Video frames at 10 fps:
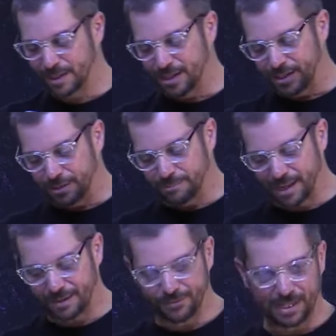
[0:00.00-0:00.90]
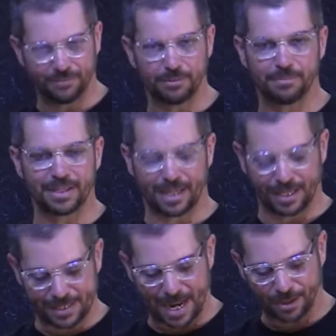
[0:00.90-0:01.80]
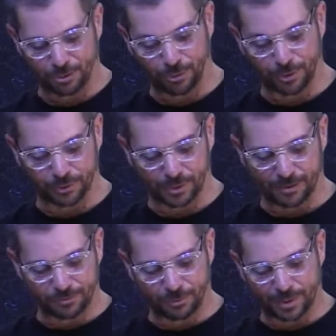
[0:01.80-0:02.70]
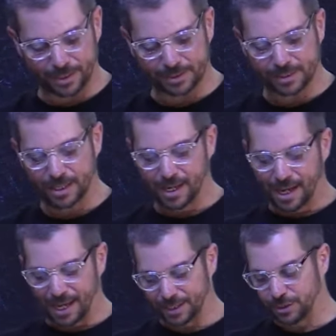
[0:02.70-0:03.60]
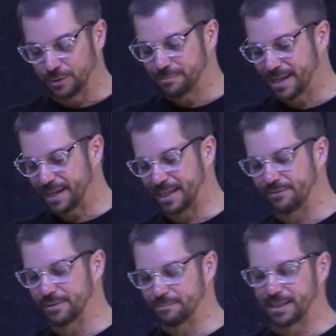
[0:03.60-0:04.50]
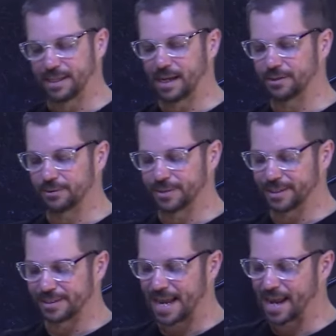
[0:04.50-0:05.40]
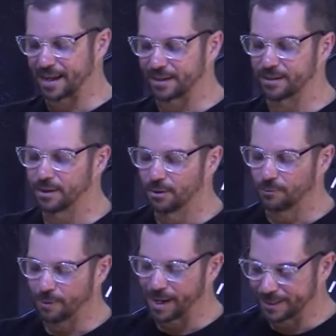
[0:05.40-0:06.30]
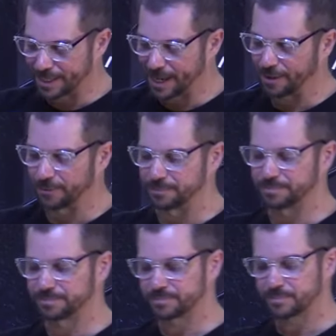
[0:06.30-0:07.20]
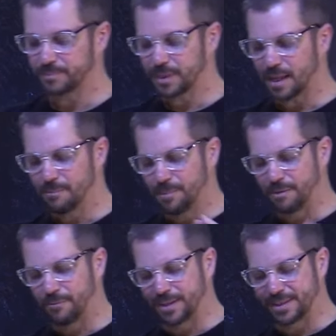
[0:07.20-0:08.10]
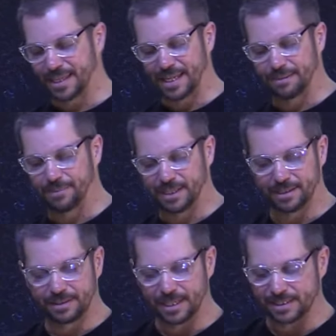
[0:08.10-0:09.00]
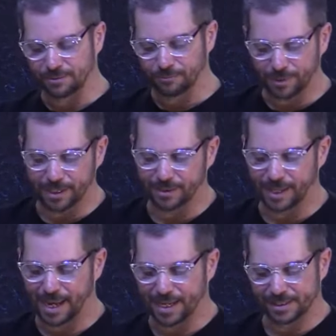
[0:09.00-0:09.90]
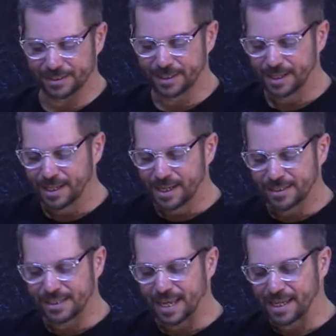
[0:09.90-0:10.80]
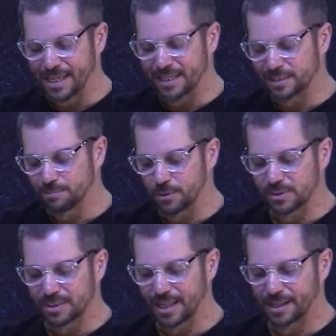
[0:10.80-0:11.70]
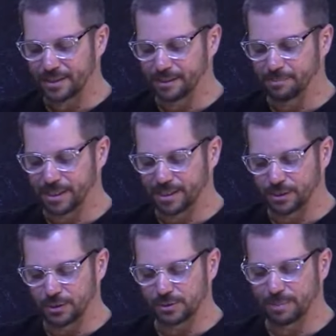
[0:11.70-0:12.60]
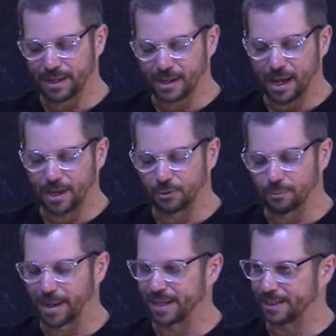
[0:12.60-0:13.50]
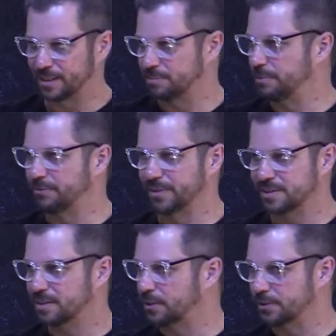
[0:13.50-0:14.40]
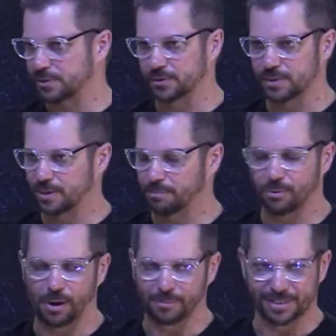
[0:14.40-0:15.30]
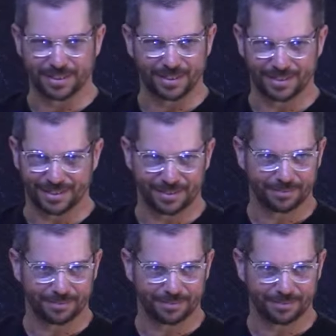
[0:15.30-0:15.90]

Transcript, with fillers: You may have even been attacked through your loved ones. And you may even be under an attack right now. But what the enemy doesn't realize is that he is most likely being used by God Almighty to move us closer to the promises.